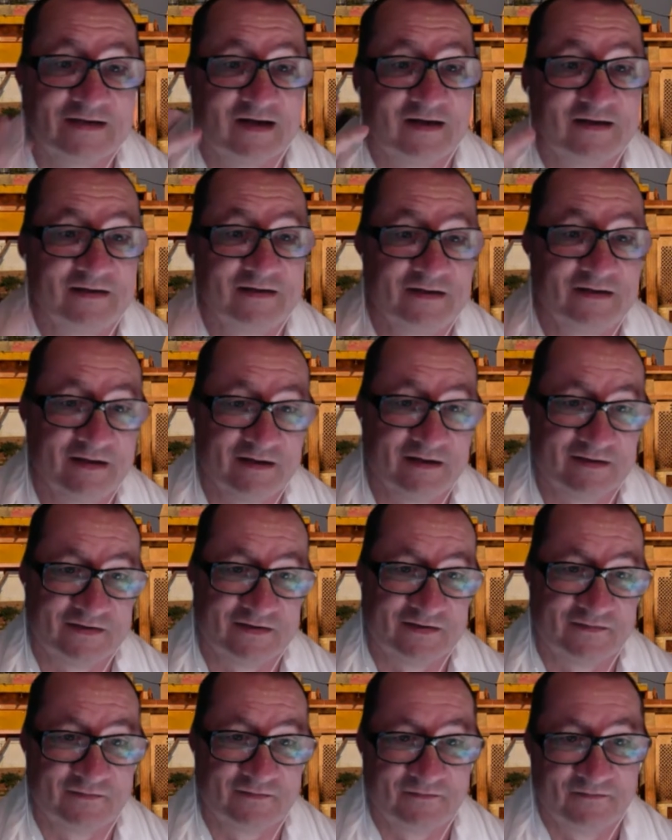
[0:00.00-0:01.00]

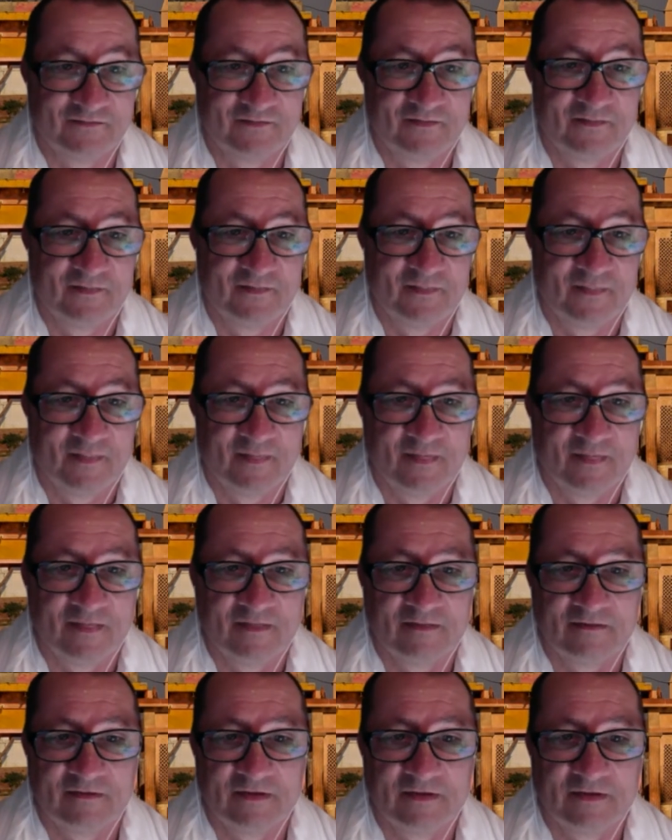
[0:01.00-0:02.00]
ideas.
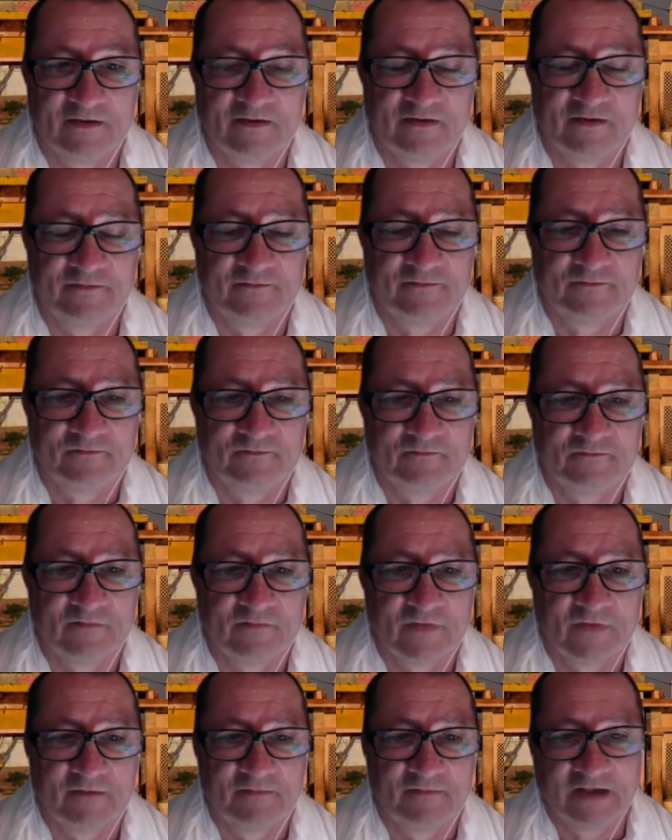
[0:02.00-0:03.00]
you know.
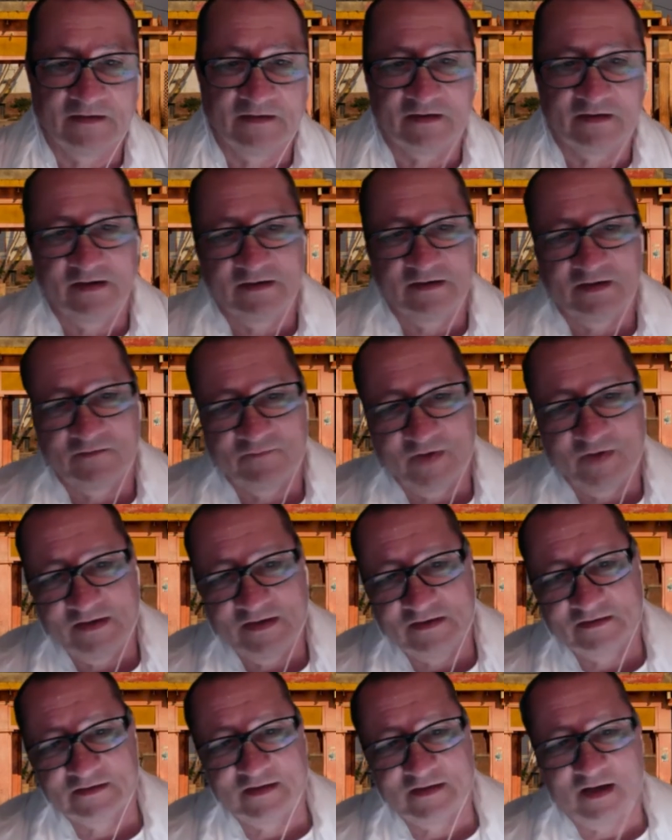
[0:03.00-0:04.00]
But in the
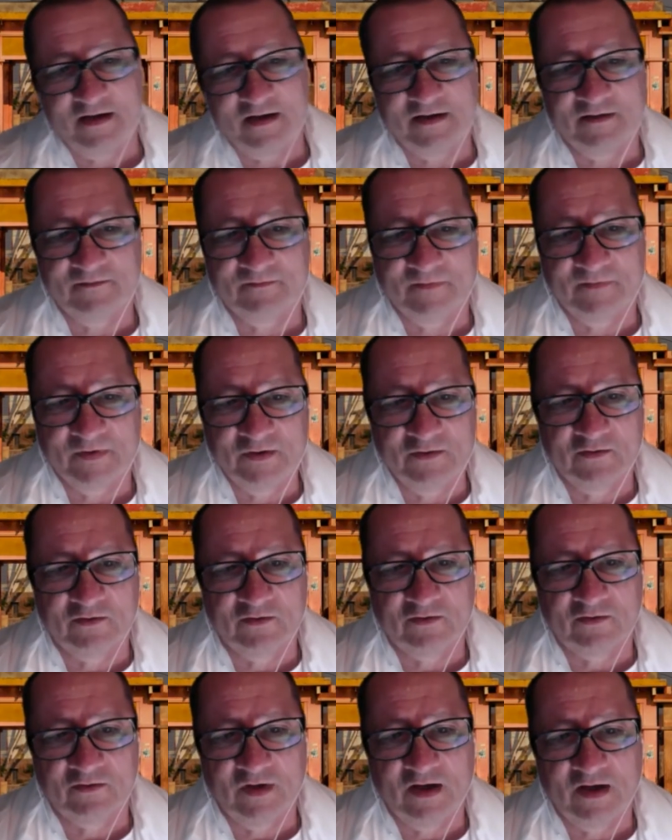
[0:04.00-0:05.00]
Vedic time, you
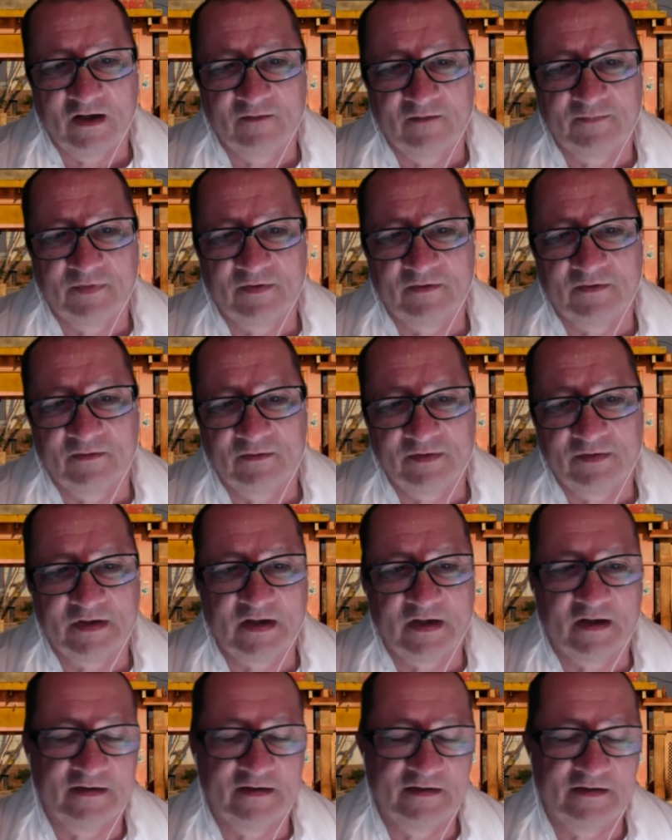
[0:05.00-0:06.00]
grow up with the
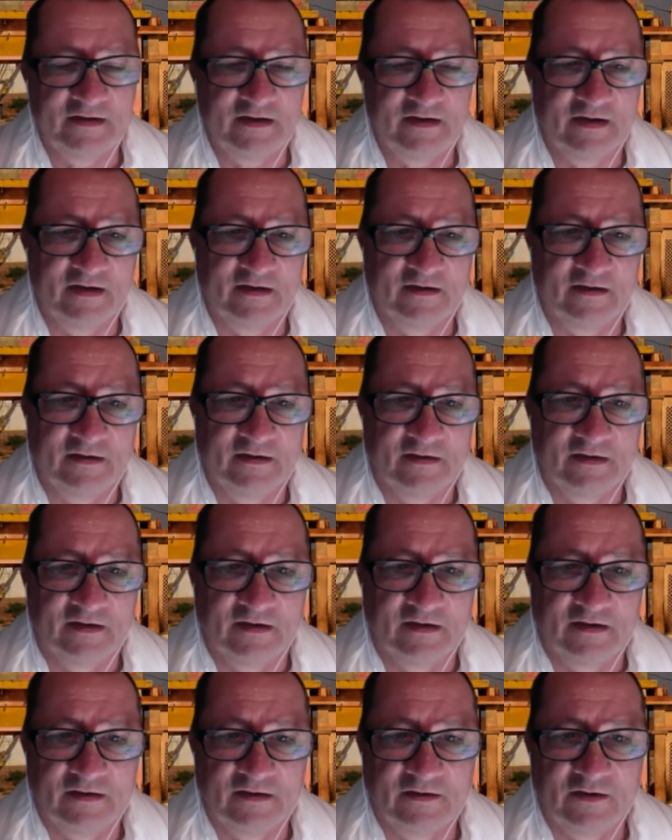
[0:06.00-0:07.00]
idea
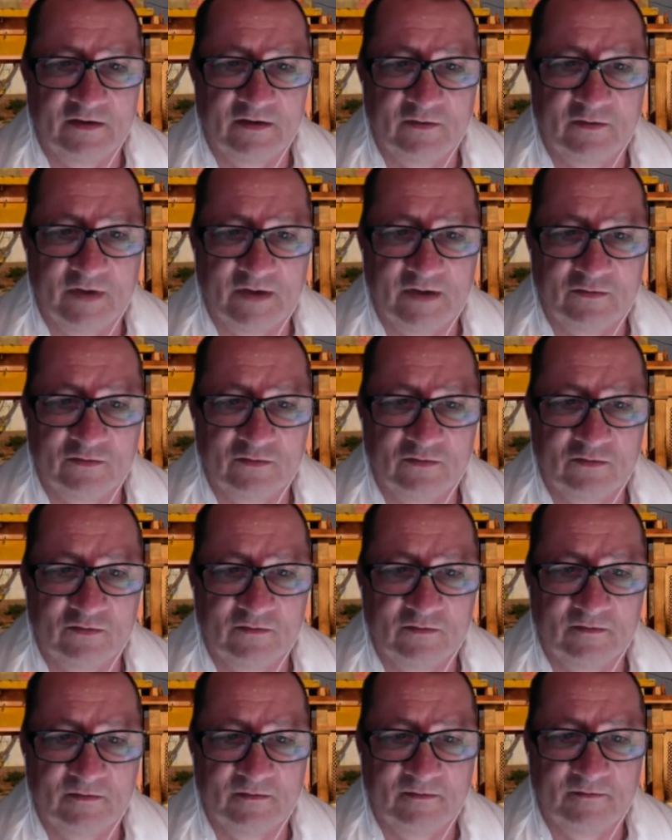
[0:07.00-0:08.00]
that you had
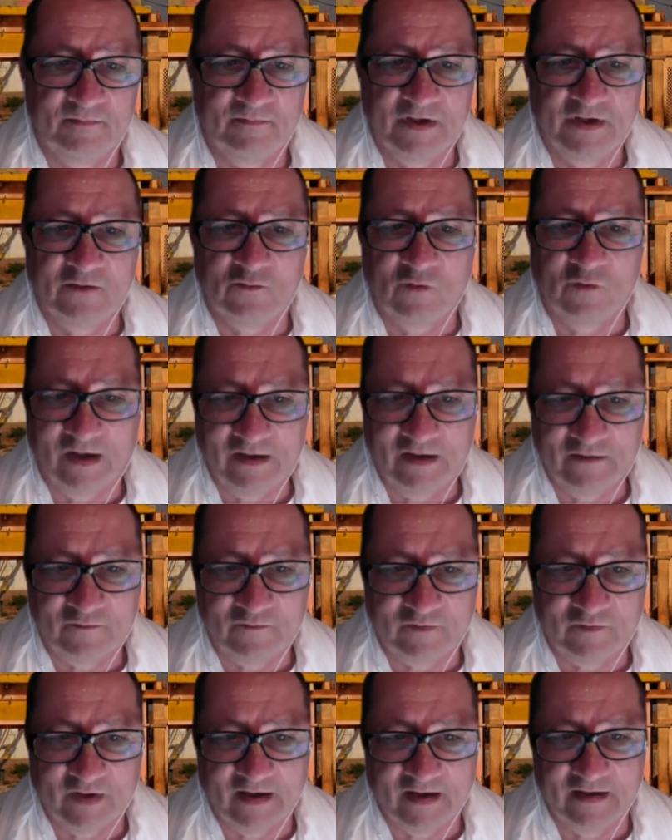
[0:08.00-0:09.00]
to be
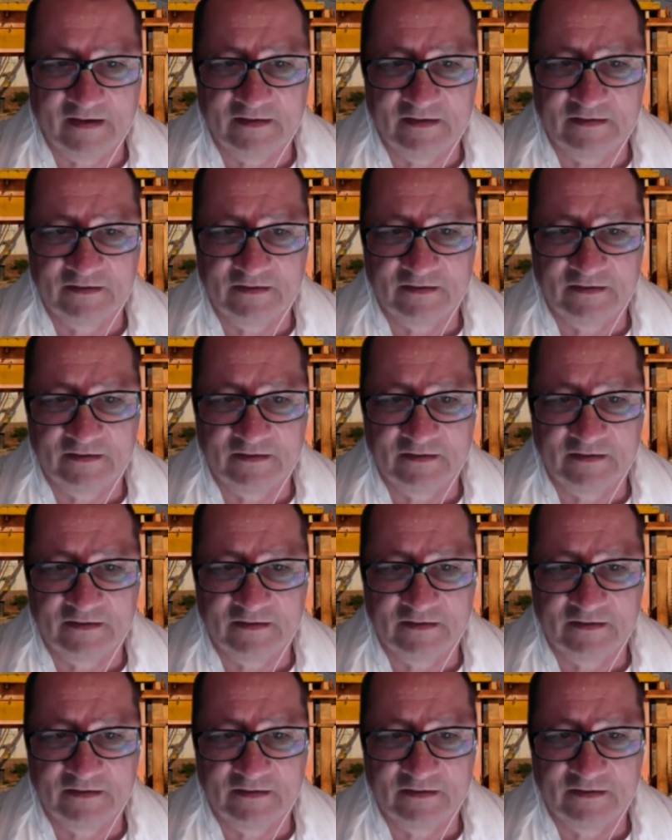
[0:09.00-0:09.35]
qualified